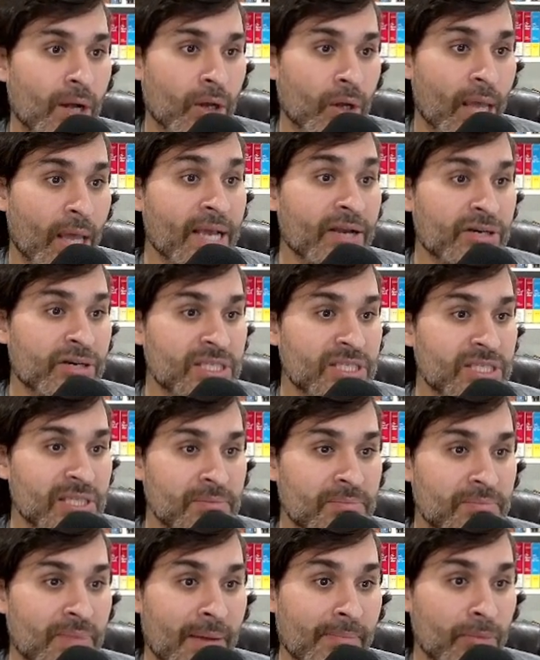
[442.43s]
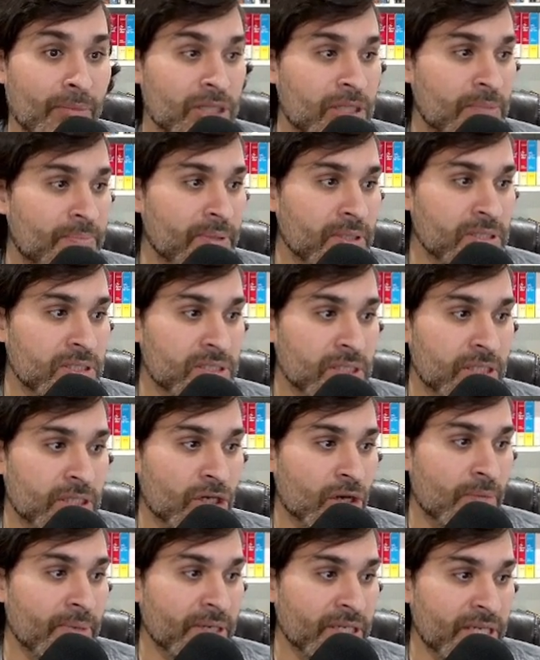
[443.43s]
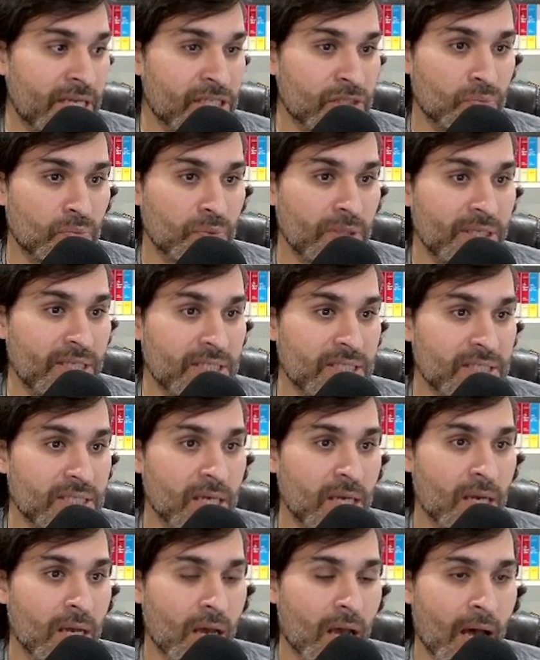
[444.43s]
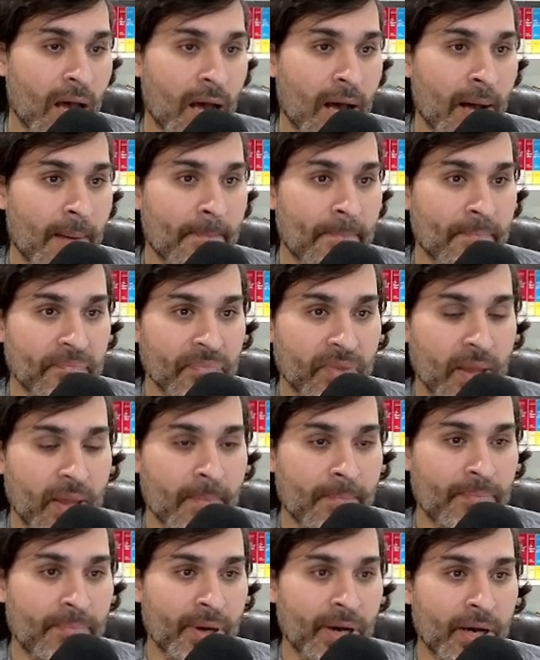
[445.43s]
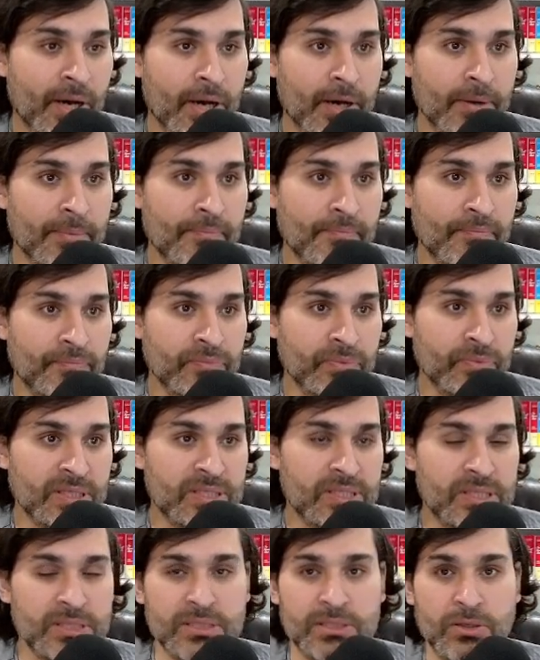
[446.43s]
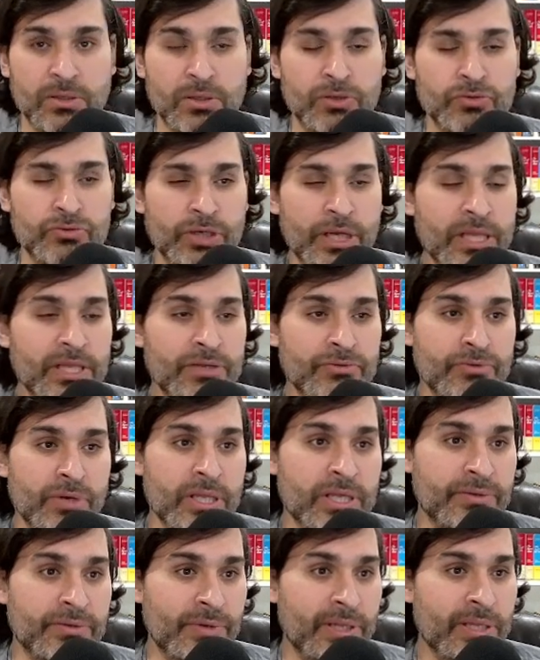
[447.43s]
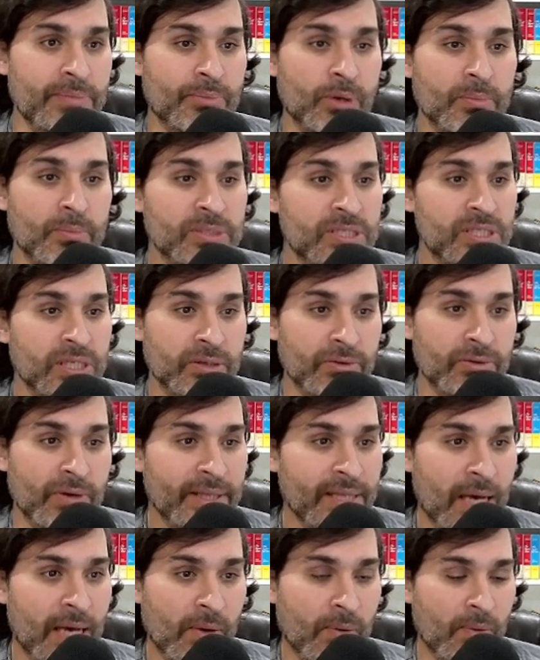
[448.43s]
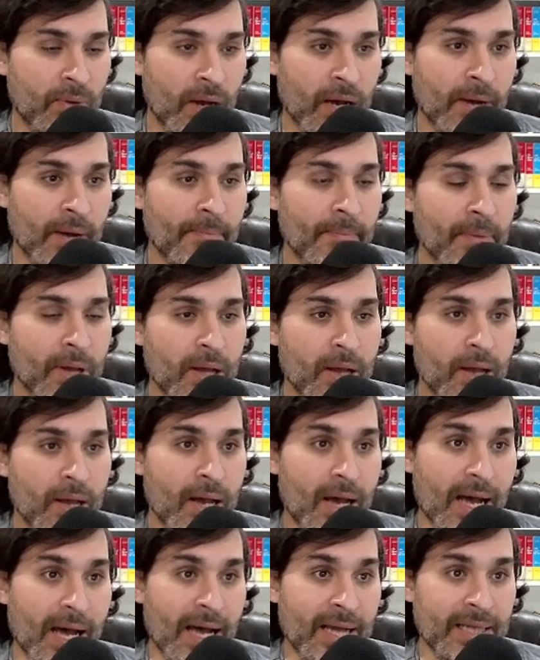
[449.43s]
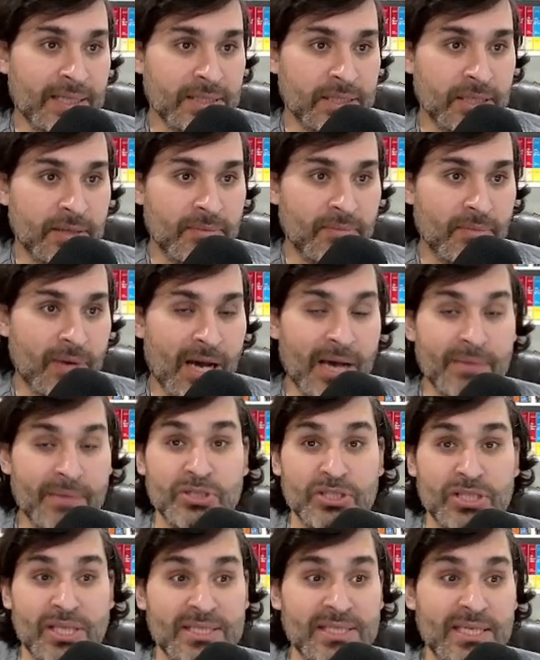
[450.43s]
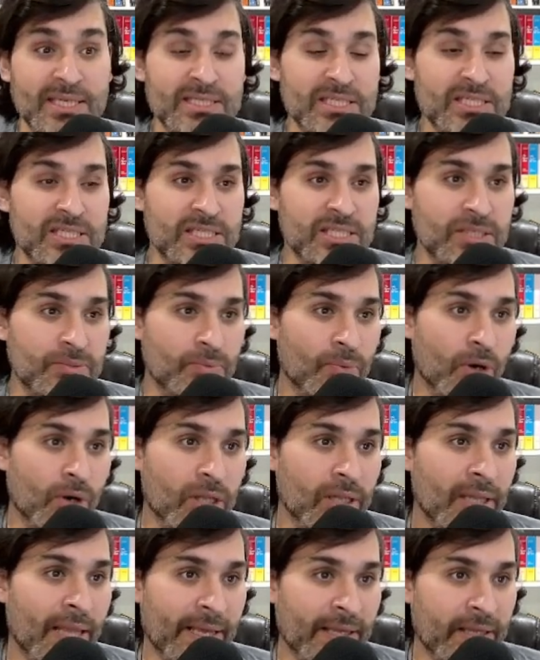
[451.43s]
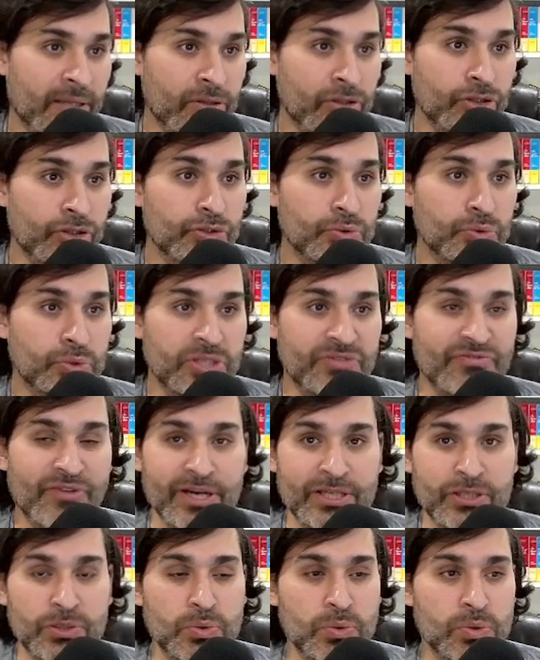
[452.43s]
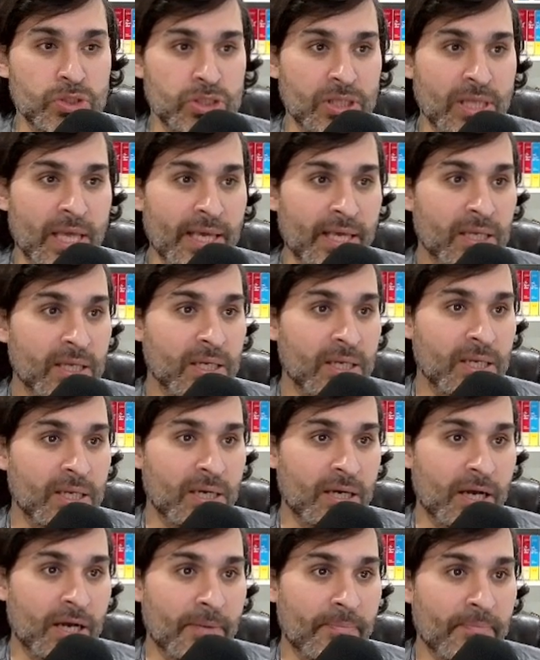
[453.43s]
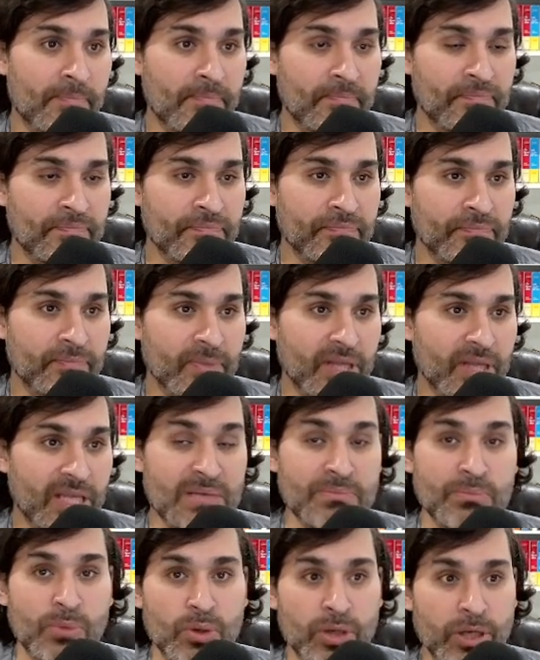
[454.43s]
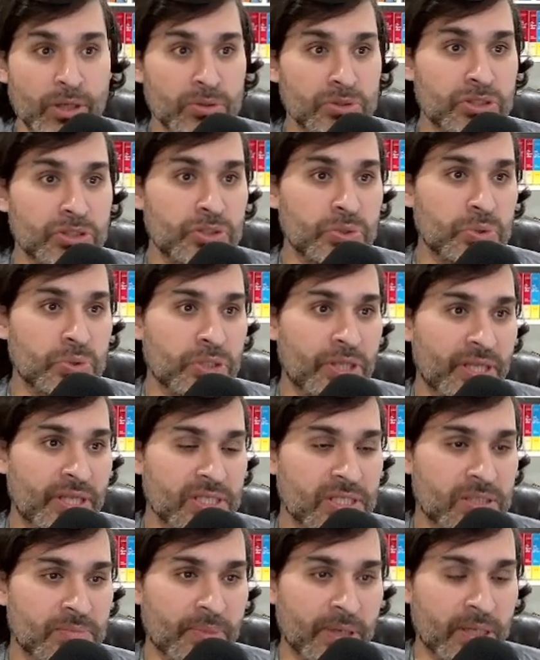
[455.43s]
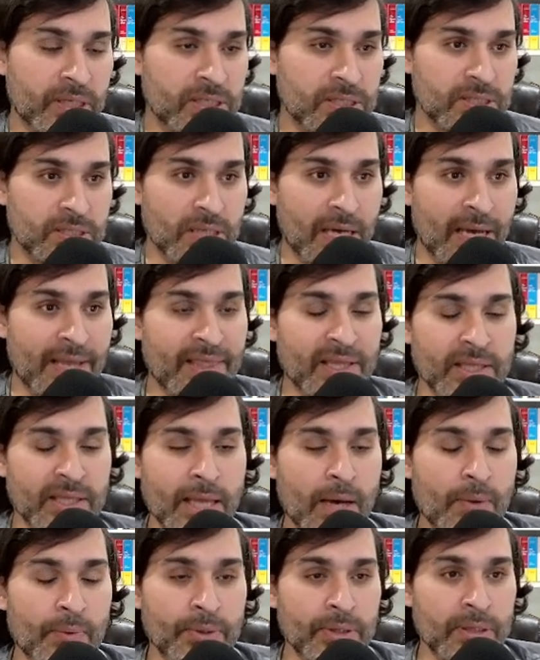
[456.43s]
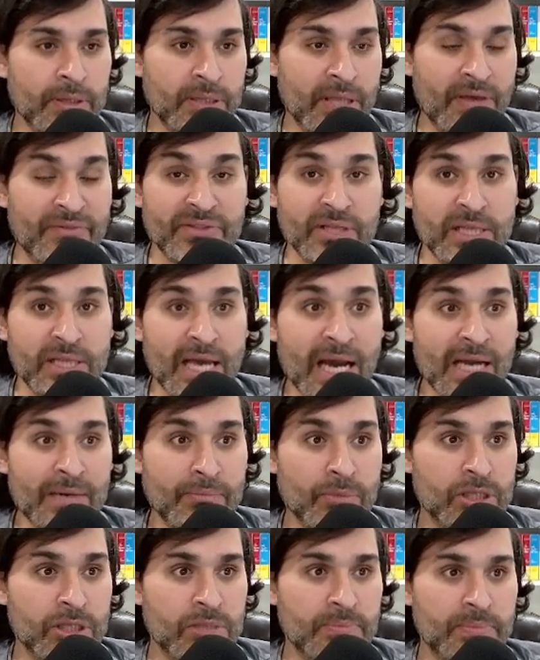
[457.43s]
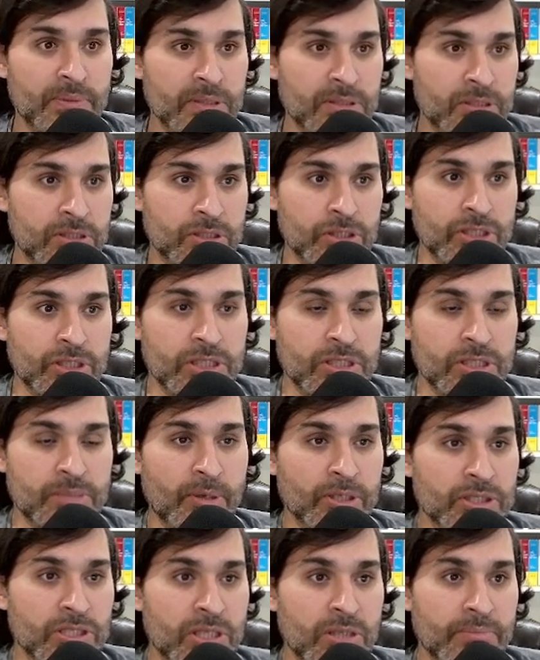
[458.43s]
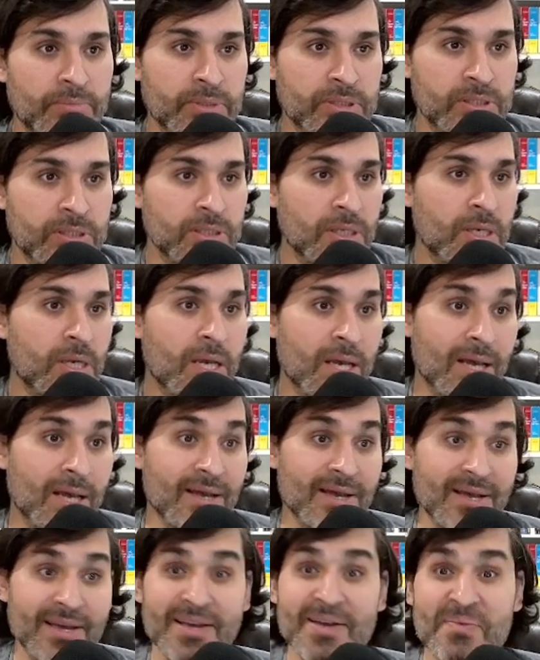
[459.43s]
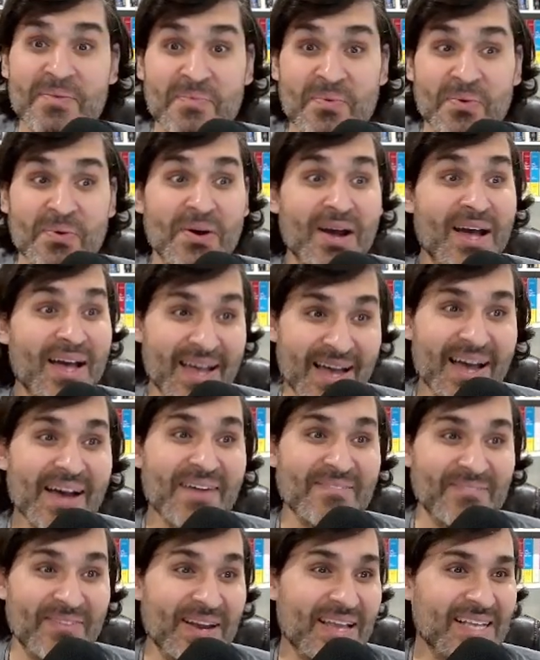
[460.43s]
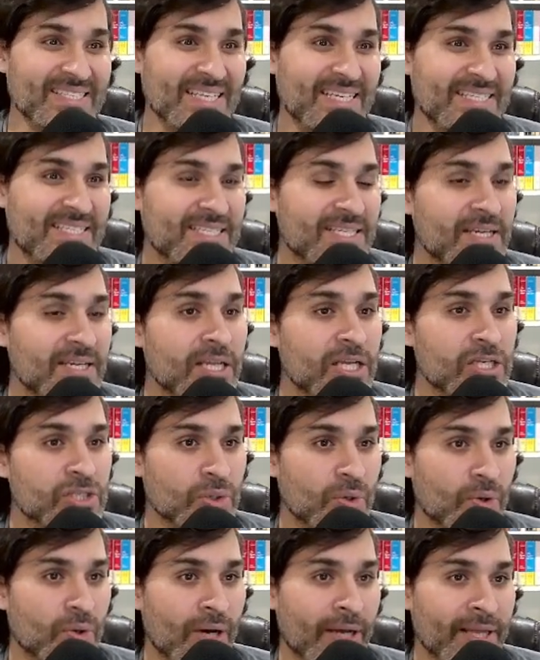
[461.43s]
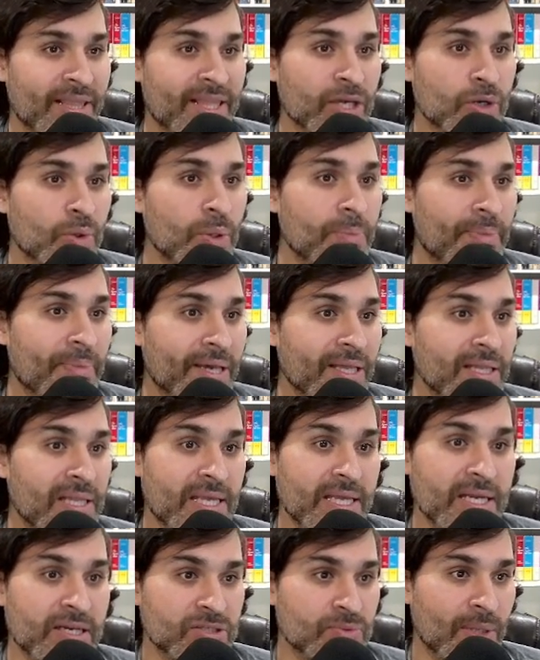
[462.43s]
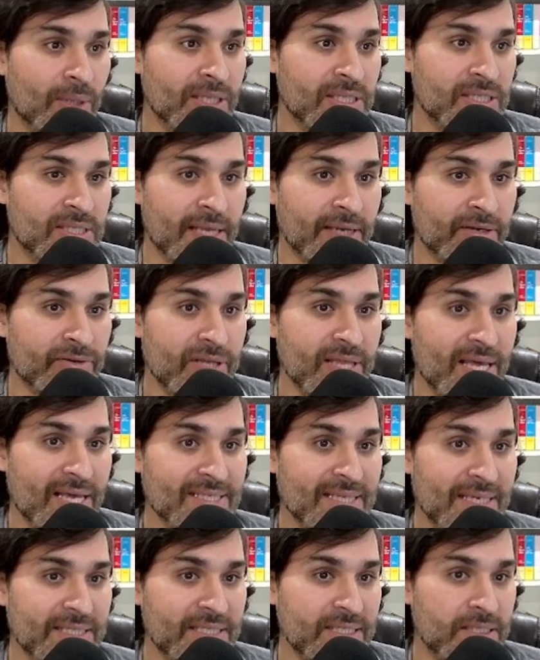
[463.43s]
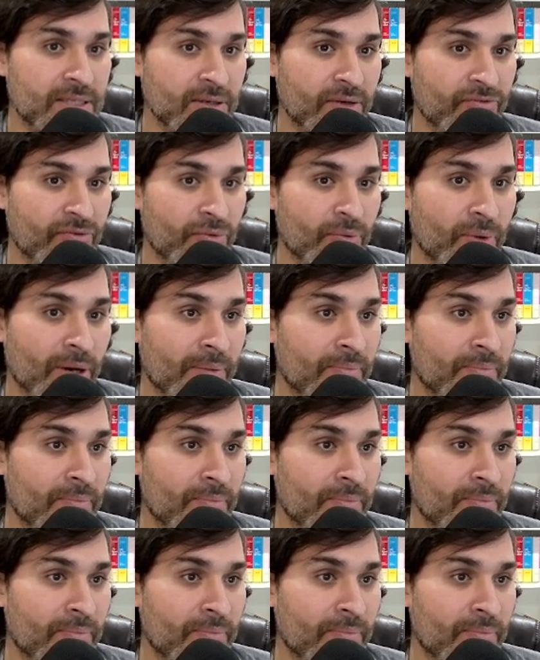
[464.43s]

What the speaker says: increasing them by multiples in the coming days and weeks. But this is really, really, really promising right now. And I'm just excited to see what like new DeFi tools like eMode are going to do to this, because I think that will definitely add multiples to these deposit numbers. I'm very excited. So I think Gui Pickle here as well is like really excited for what